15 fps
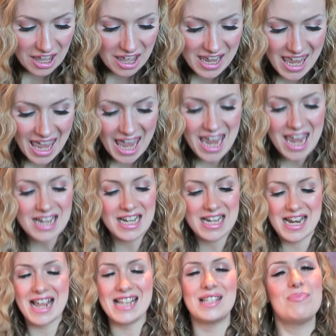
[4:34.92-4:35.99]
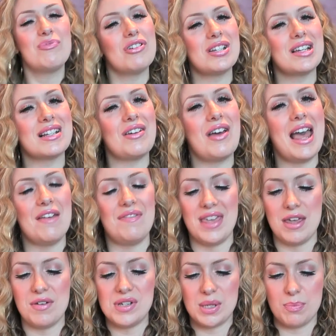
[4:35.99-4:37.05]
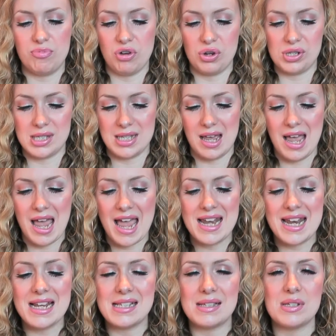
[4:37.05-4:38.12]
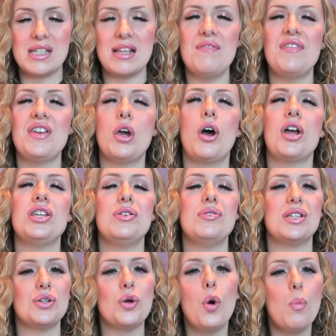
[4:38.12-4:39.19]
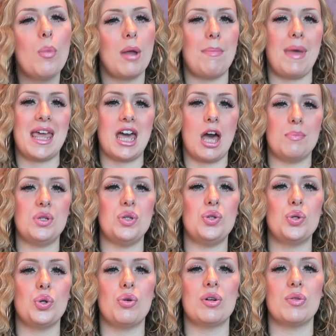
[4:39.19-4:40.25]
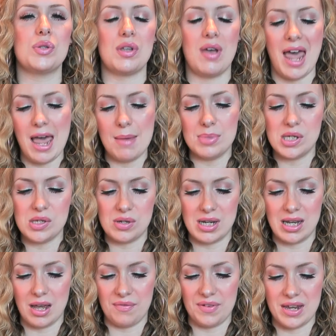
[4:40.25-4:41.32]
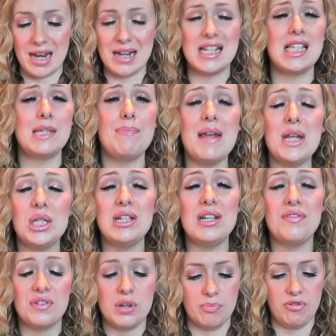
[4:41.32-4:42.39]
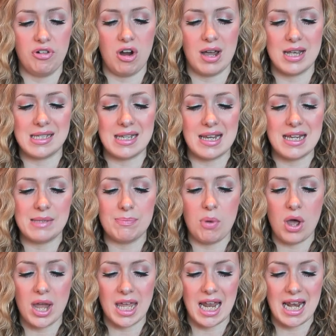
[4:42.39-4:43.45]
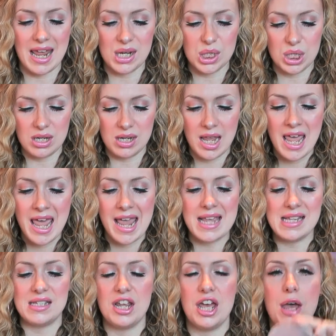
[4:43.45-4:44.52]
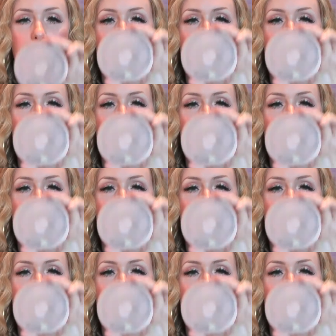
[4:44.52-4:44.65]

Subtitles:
Okay, the next product I have here is a bronzer, and it's something I use in all my makeup tutorials. I absolutely love it, and especially for the prize. It's by Collection. It's the